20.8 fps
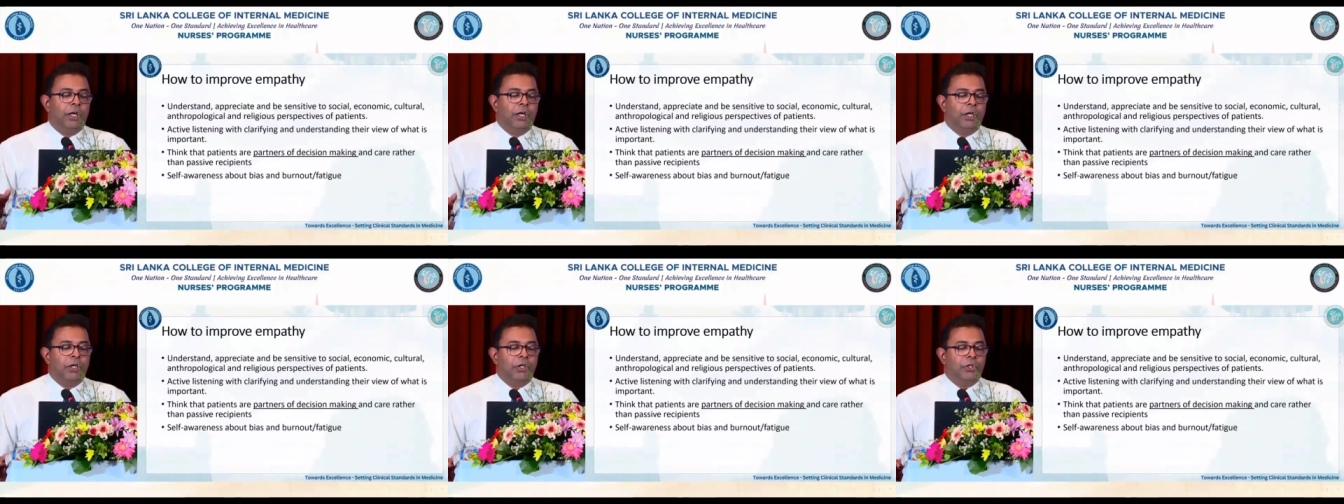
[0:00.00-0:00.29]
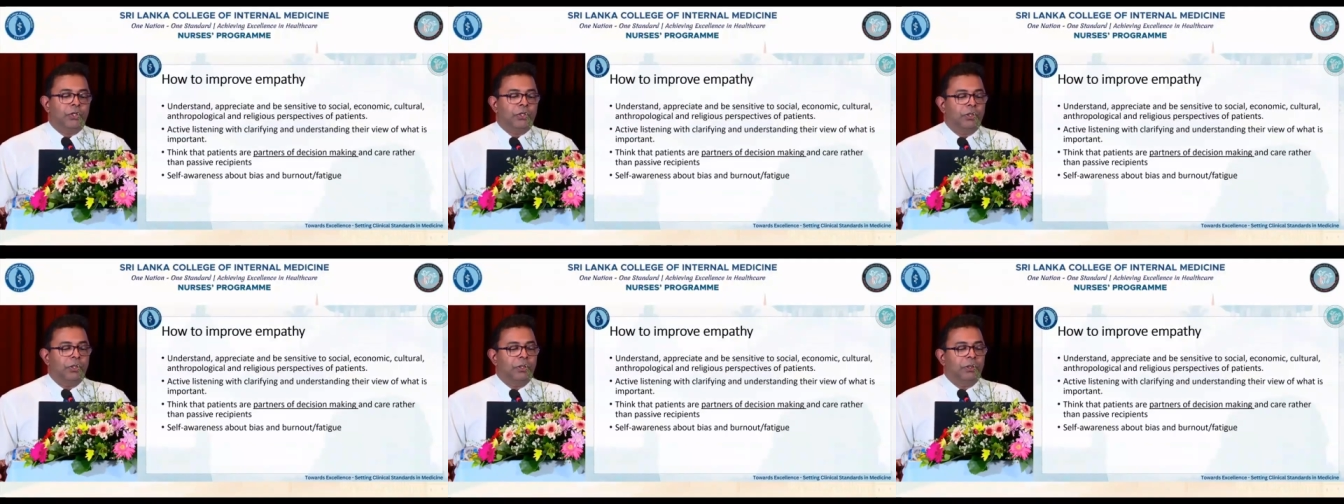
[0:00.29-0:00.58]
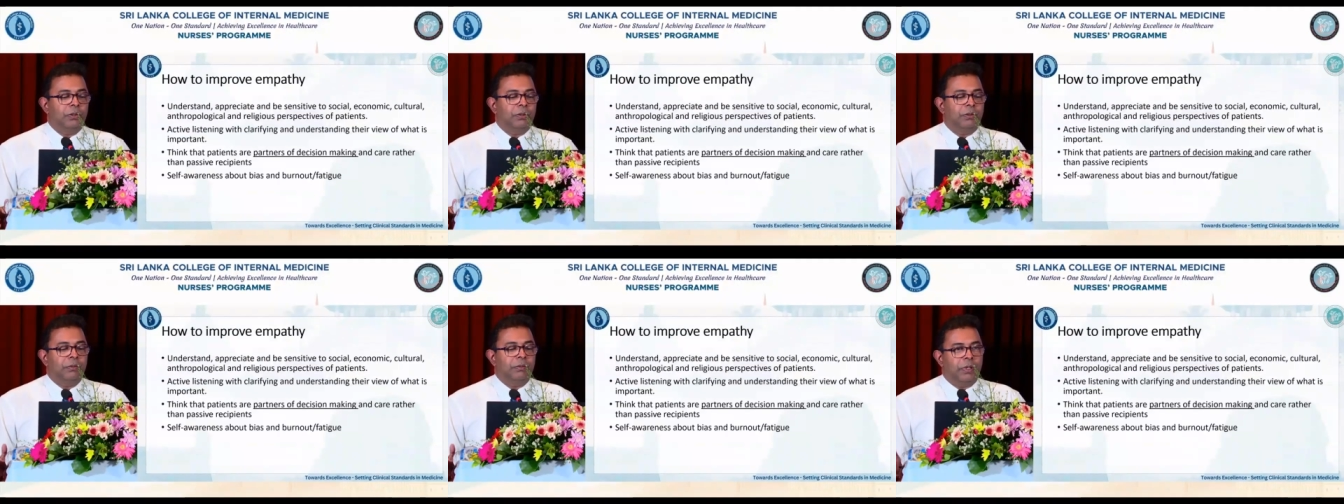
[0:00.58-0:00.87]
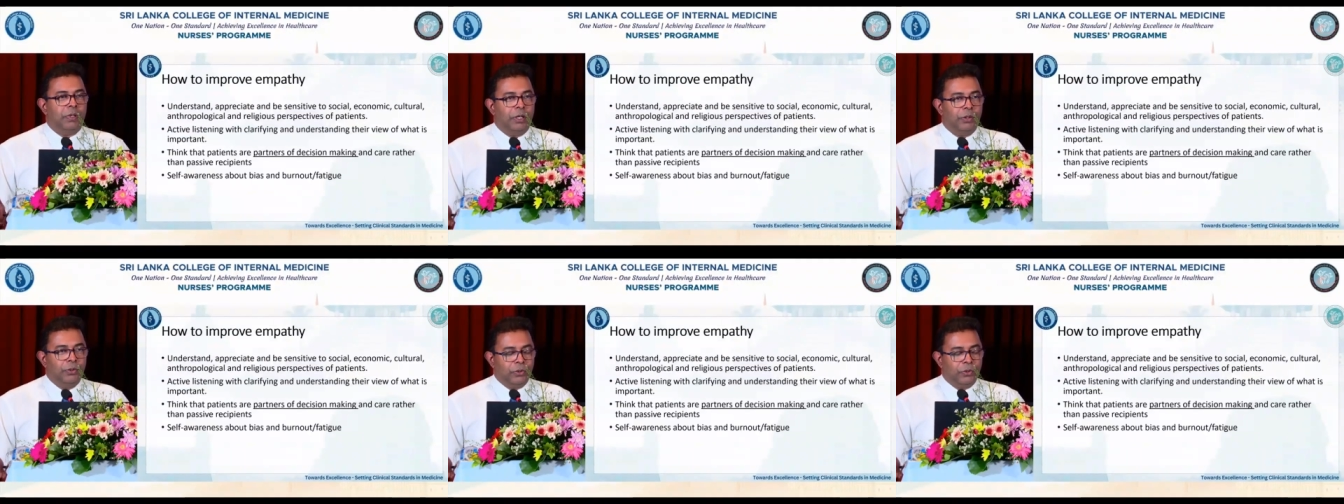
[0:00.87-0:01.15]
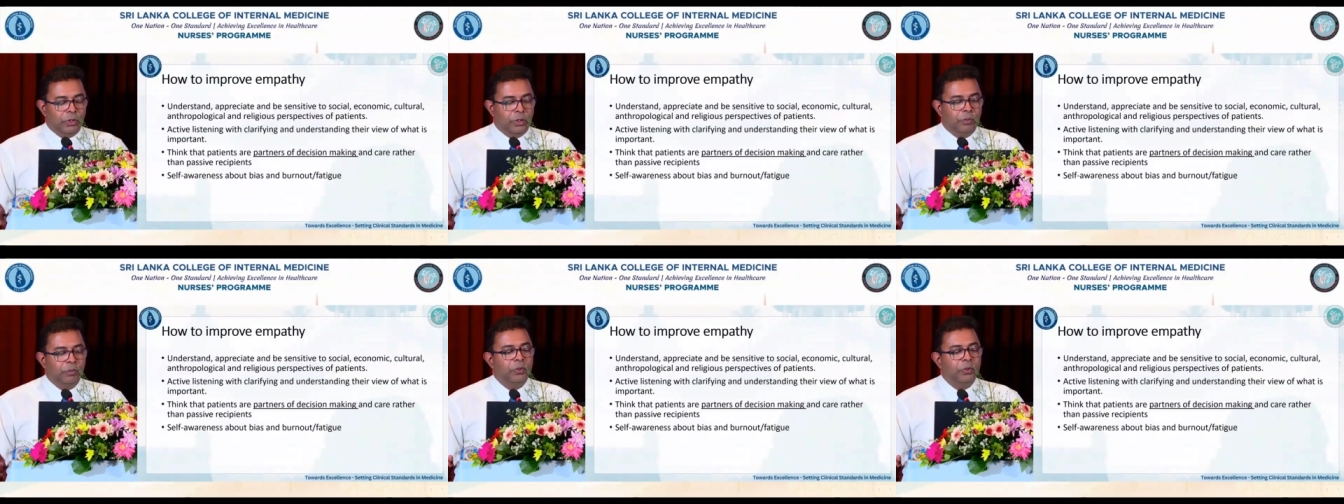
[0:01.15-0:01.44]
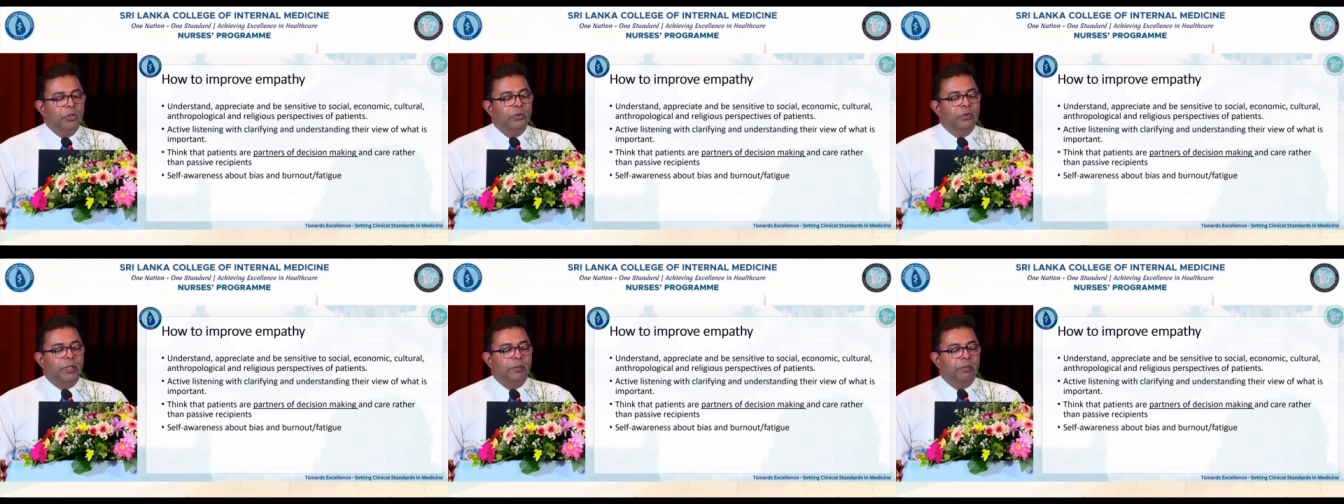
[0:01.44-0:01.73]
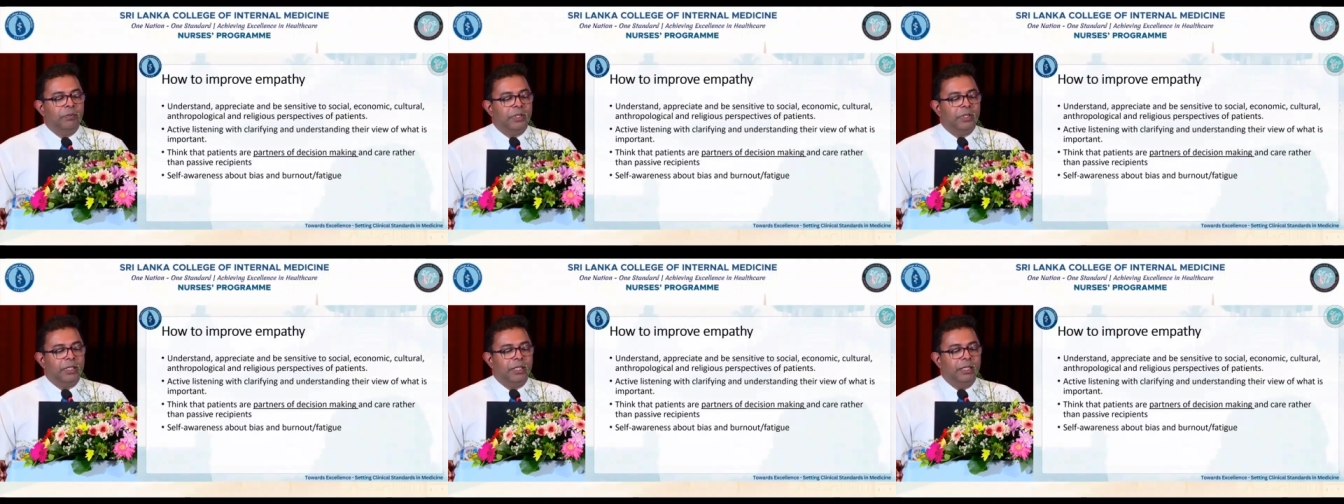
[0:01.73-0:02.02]
So how to improve
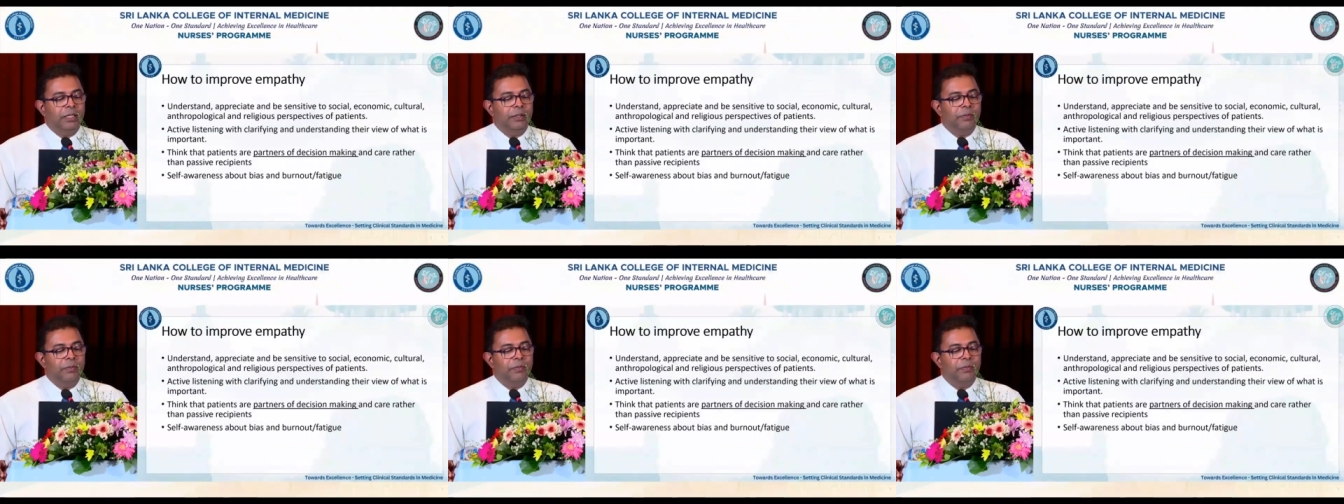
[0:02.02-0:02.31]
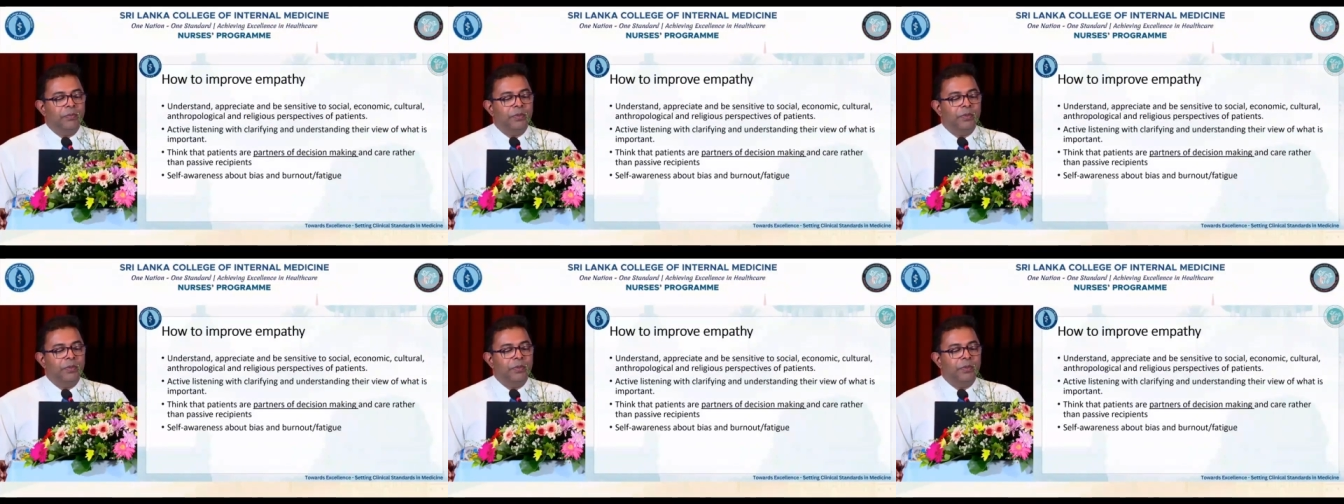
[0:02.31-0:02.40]
empathy?